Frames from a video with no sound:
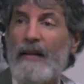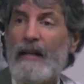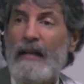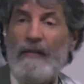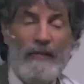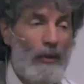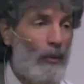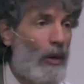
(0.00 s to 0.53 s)

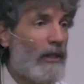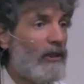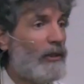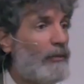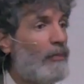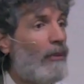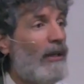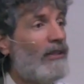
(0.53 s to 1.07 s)
If you want to
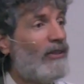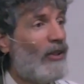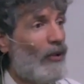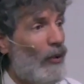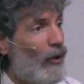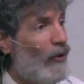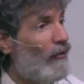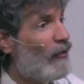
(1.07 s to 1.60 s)
just praise the
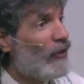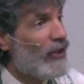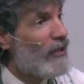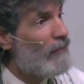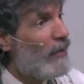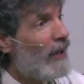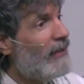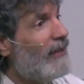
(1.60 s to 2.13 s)
Lord for the
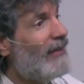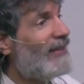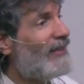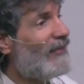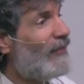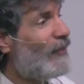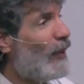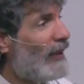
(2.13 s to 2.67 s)
abundance
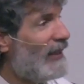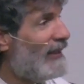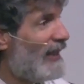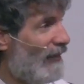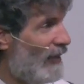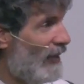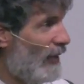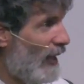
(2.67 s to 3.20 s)
of what He's
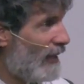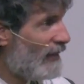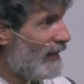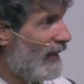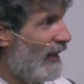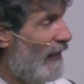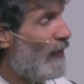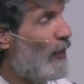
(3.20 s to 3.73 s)
given us,
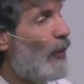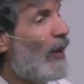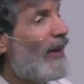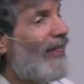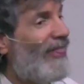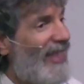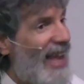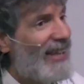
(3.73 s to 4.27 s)
if you want to
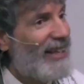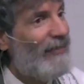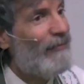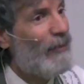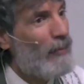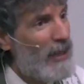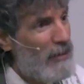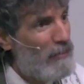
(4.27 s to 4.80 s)
thank Him
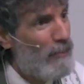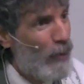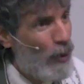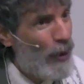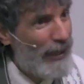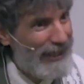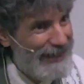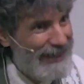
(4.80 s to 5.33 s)
for being
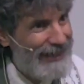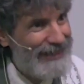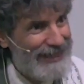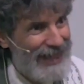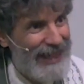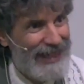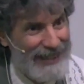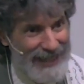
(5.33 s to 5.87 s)
born in this
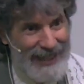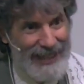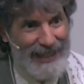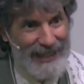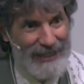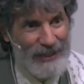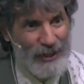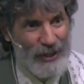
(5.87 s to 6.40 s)
day and
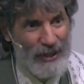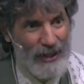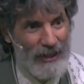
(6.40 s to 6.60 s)
age,